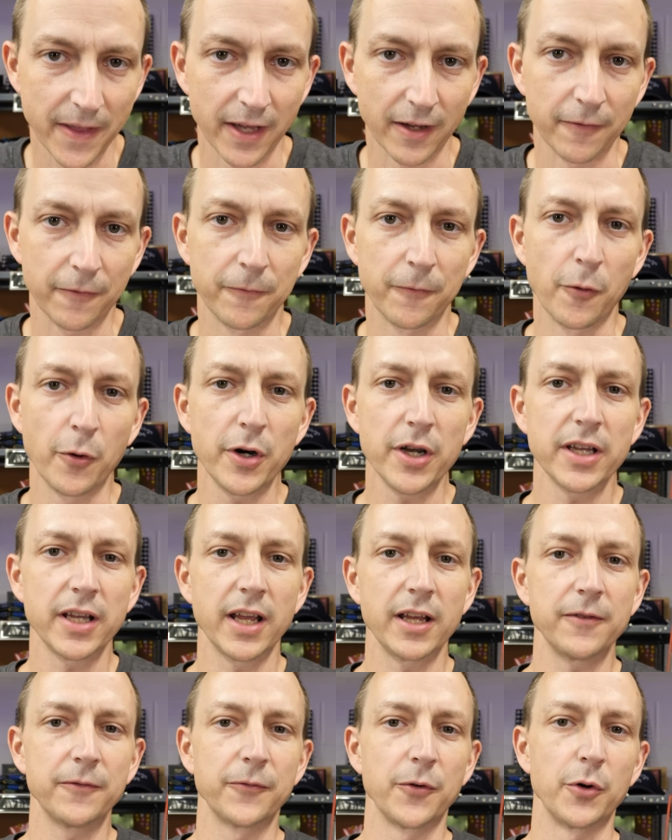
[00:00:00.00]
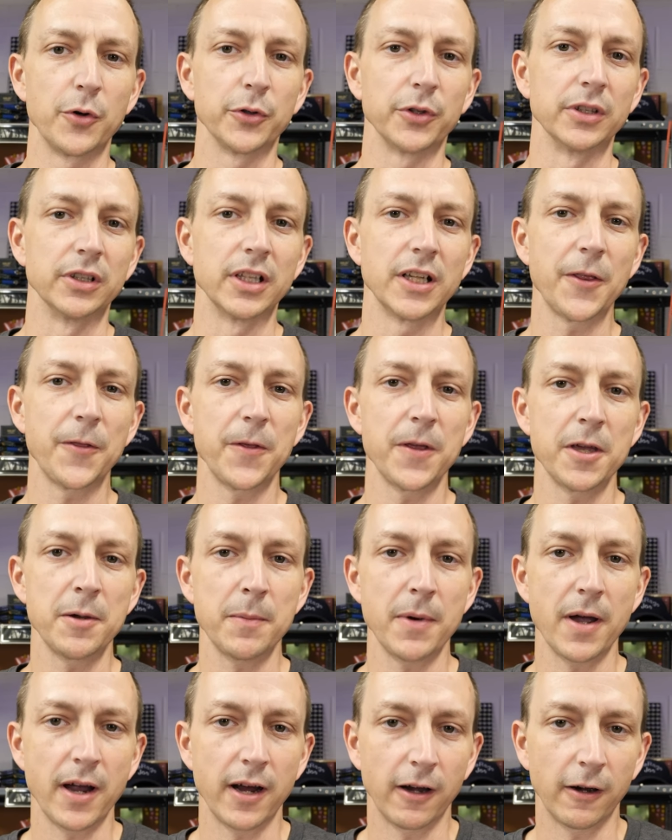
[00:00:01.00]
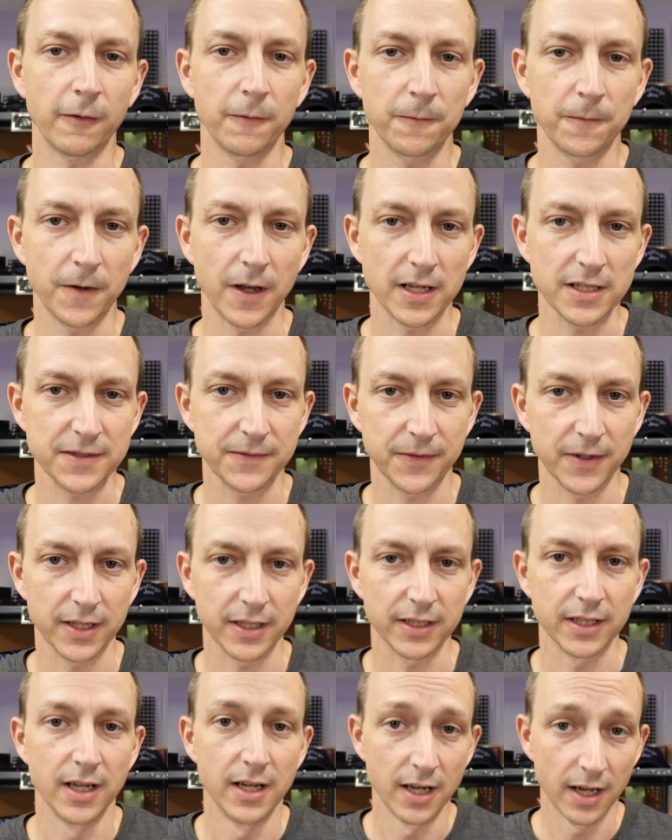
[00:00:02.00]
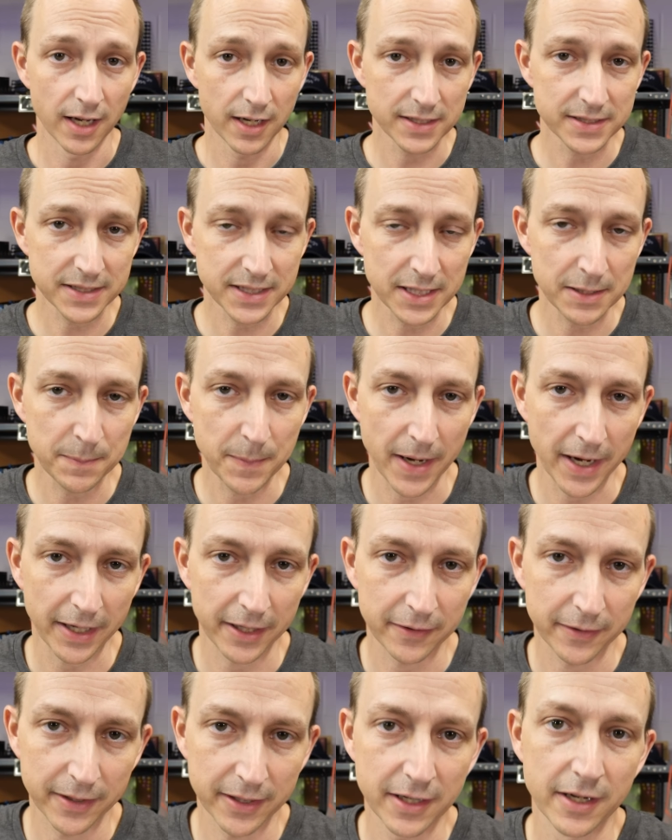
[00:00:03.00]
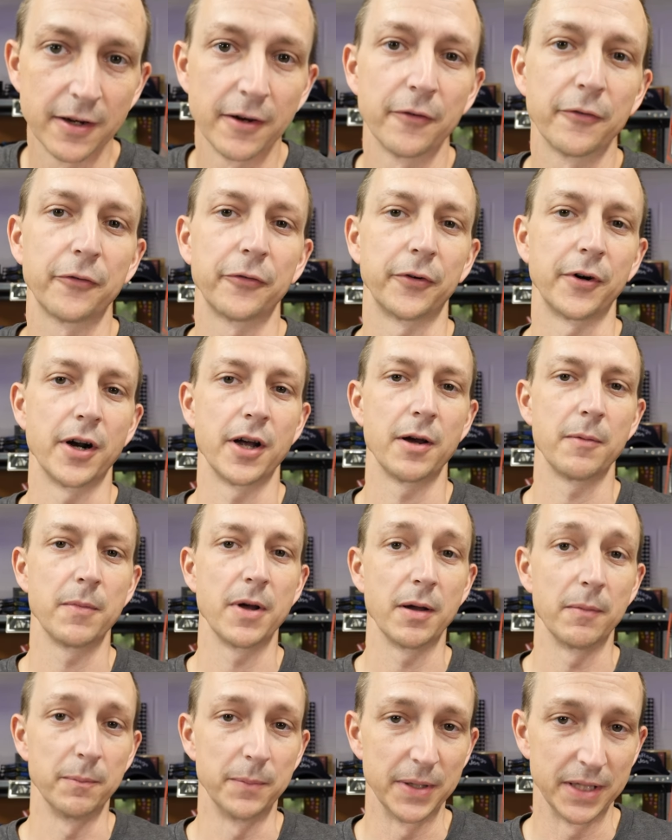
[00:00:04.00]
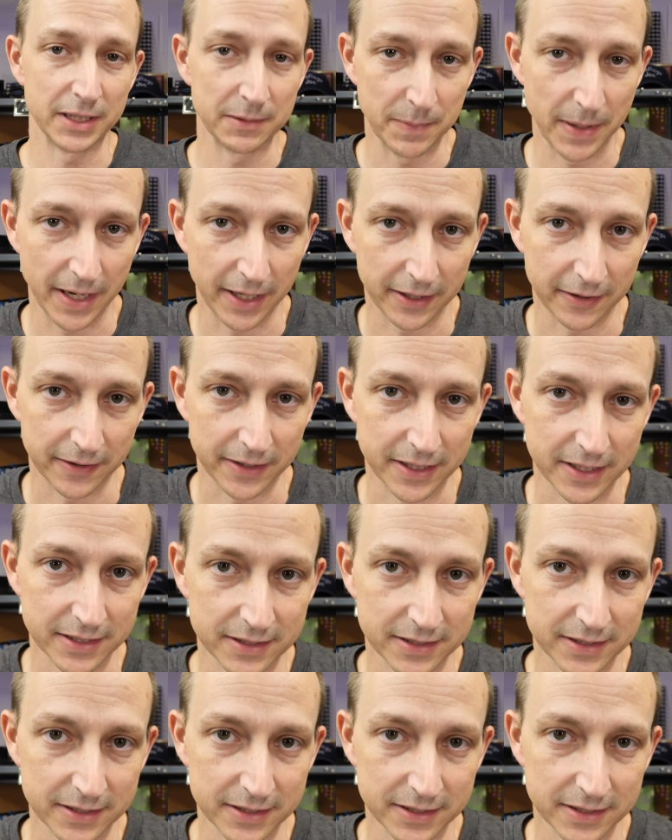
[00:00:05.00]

that 48 volt lithium iron phosphate Husky battery from Big Battery.